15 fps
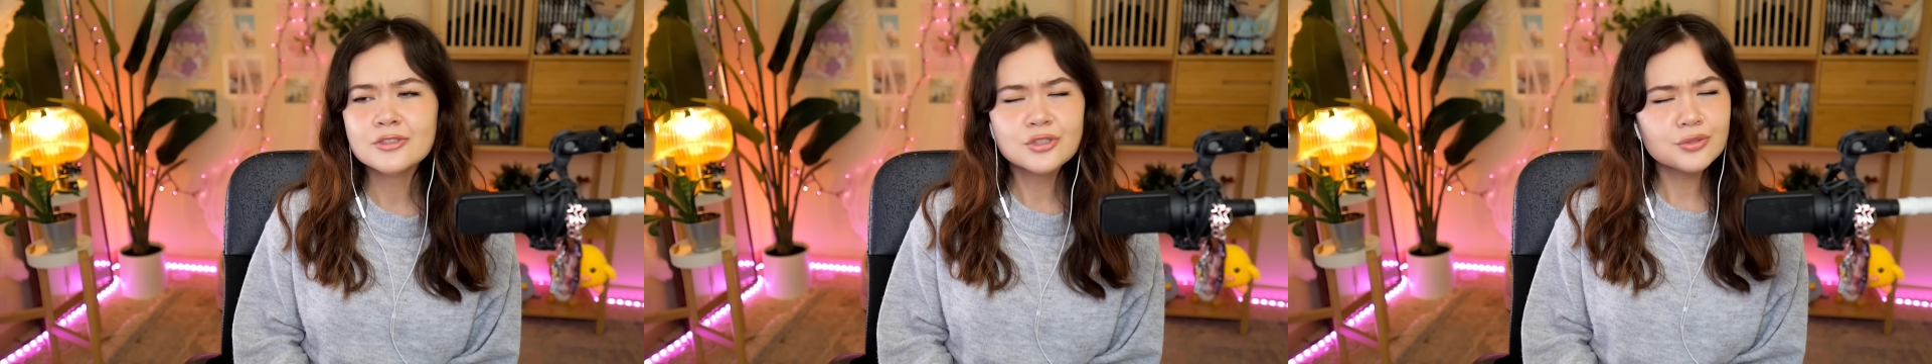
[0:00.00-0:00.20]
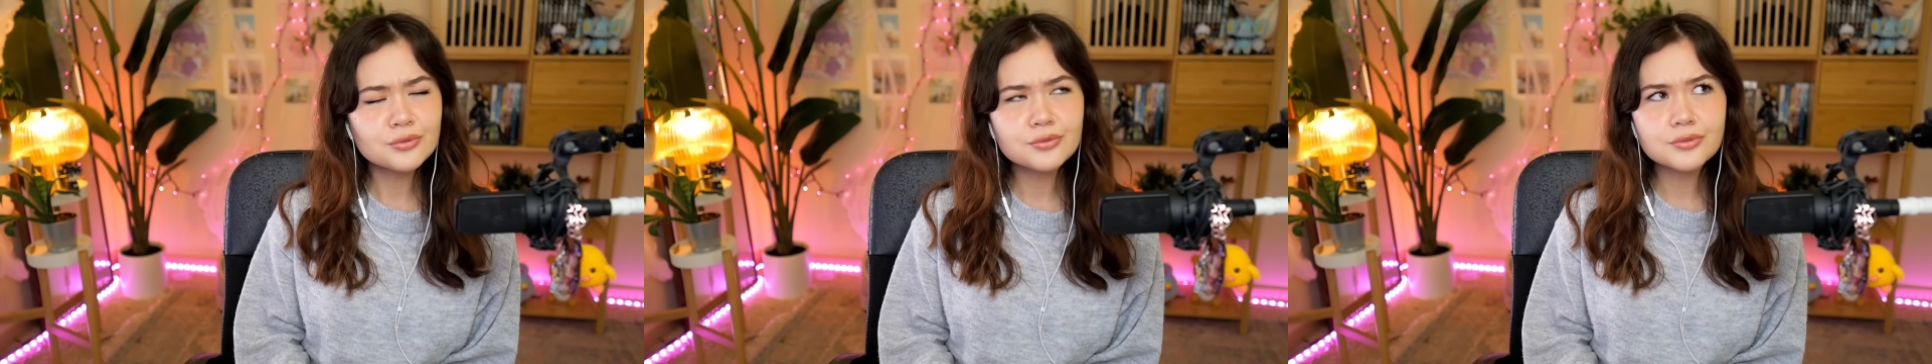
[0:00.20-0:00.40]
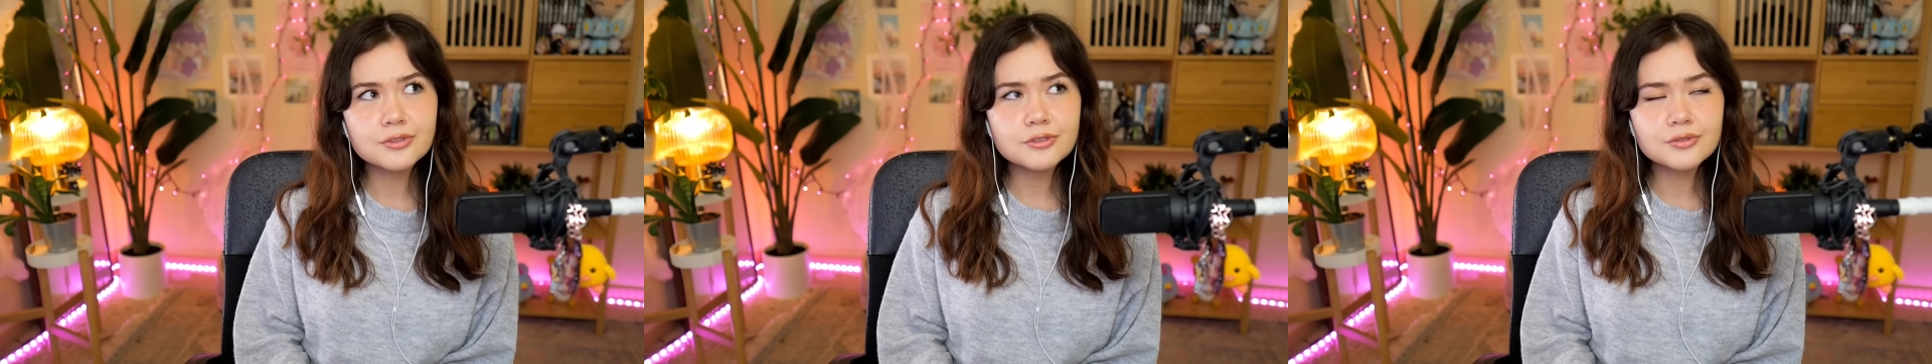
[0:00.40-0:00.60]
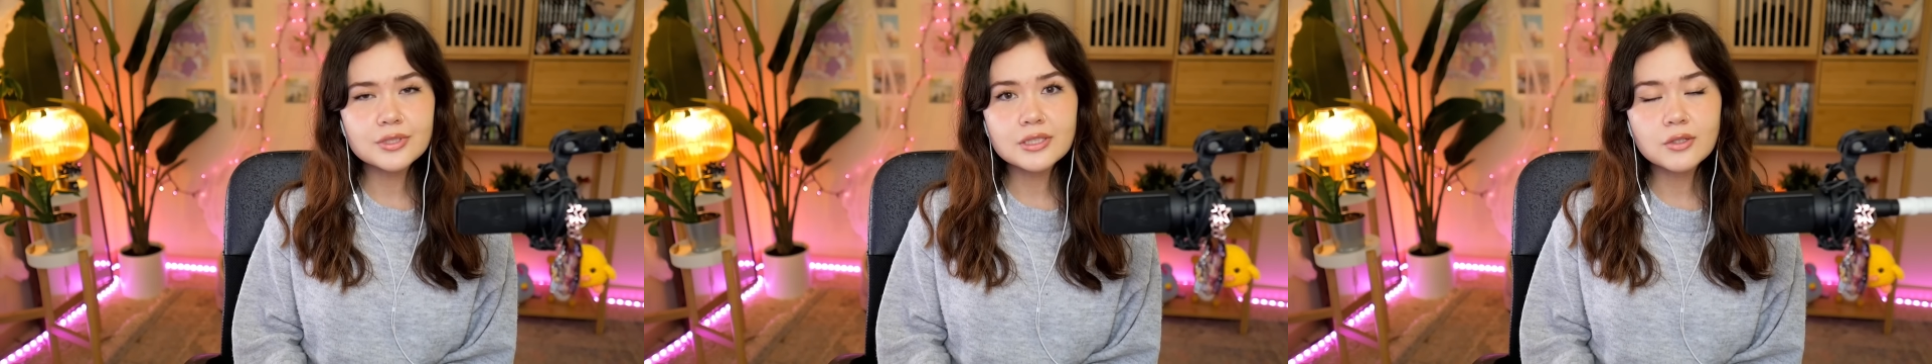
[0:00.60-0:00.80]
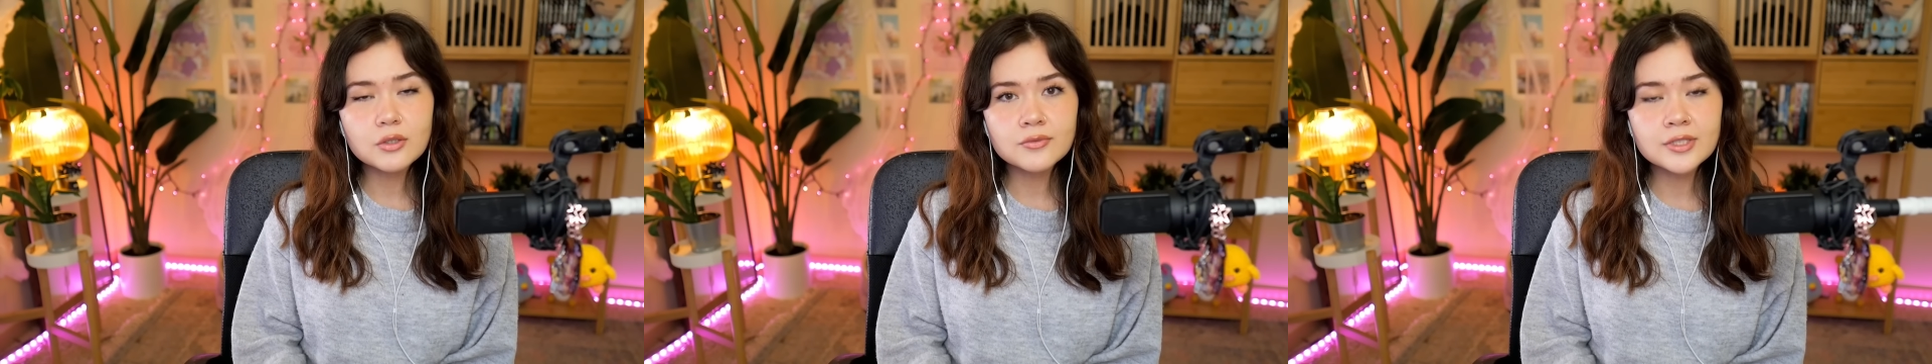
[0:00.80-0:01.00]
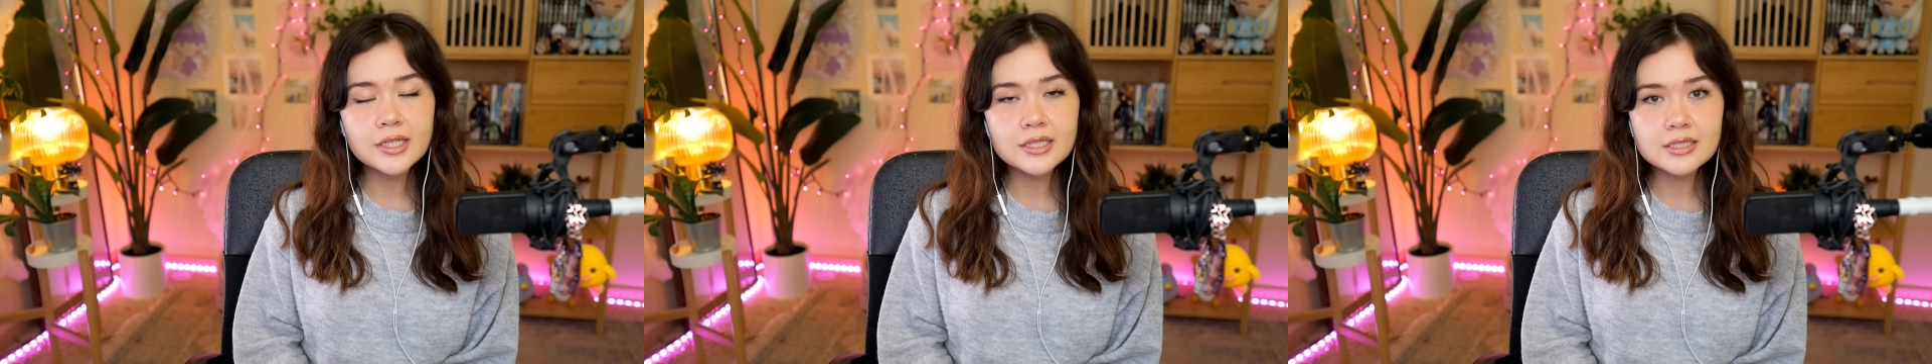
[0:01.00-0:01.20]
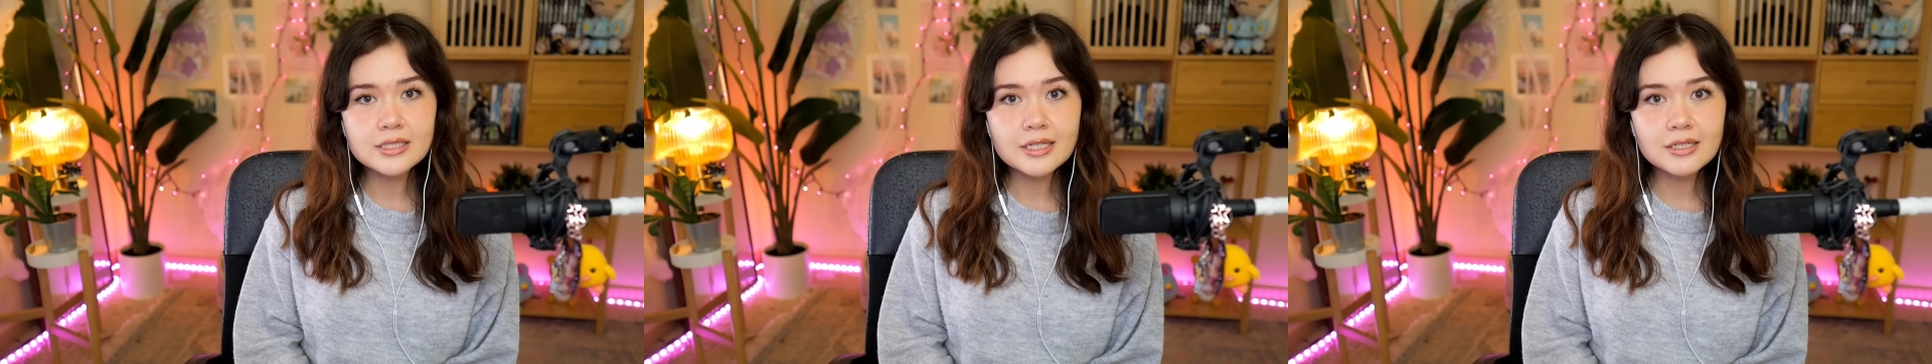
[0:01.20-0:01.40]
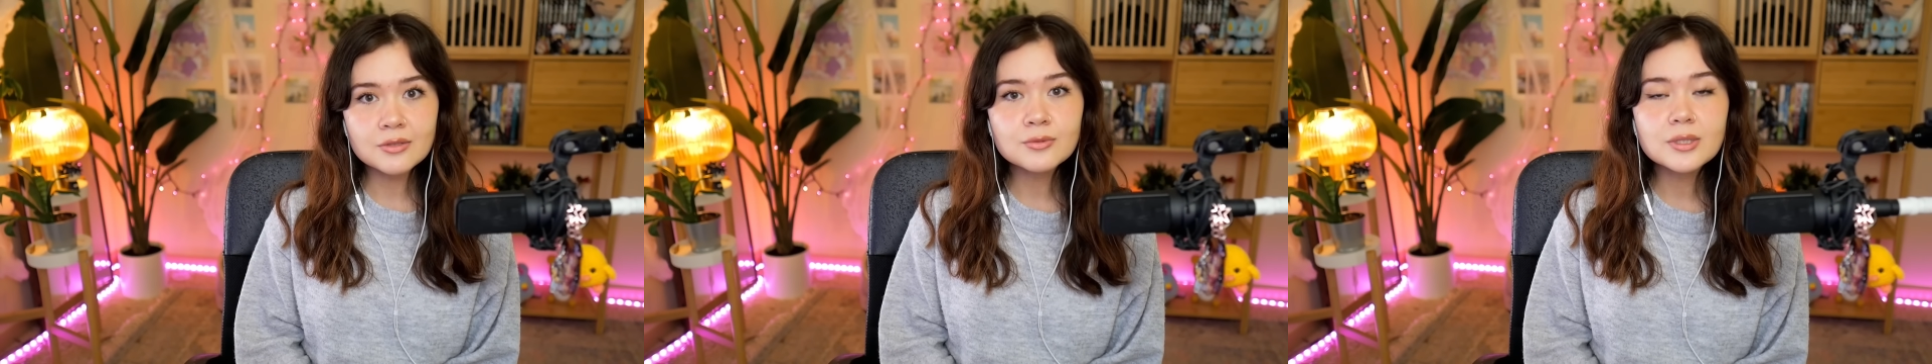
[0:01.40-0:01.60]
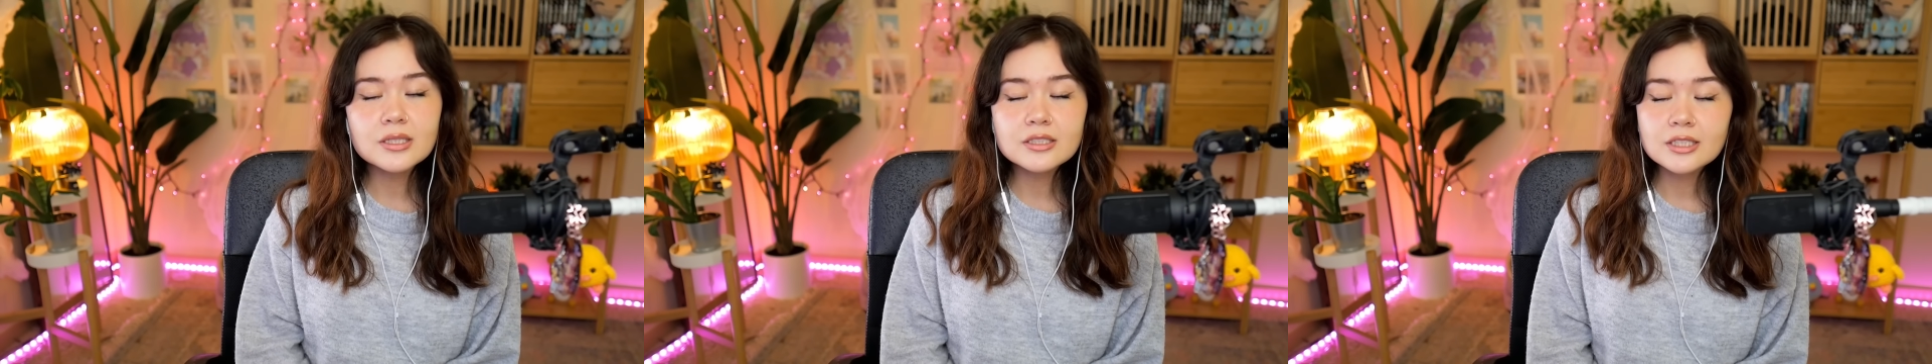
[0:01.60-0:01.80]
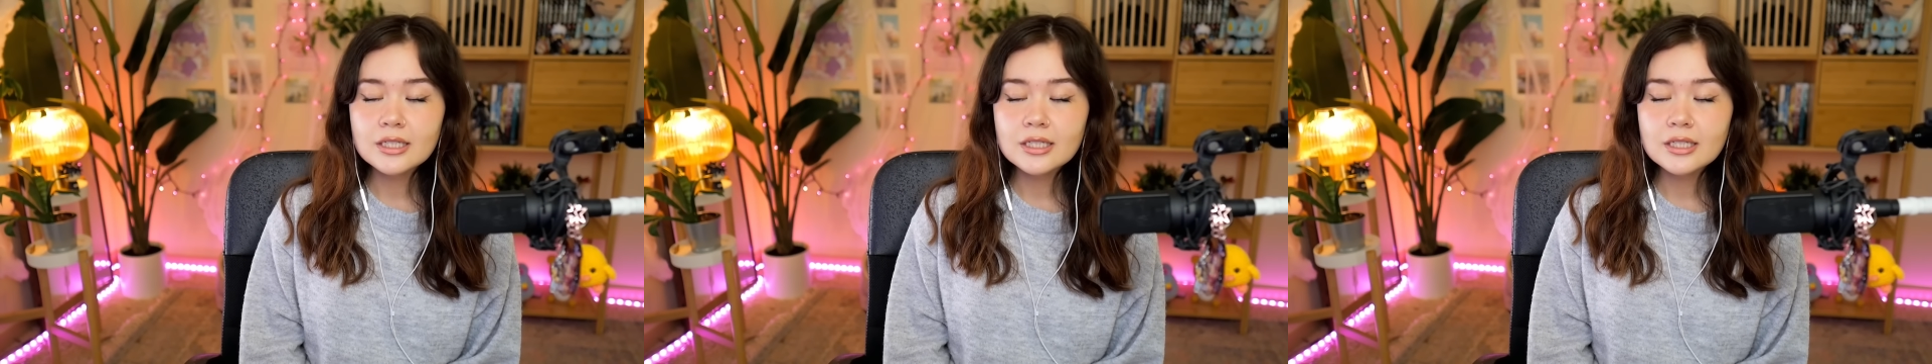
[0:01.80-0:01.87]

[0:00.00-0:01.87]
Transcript: two or three OVAs I can watch,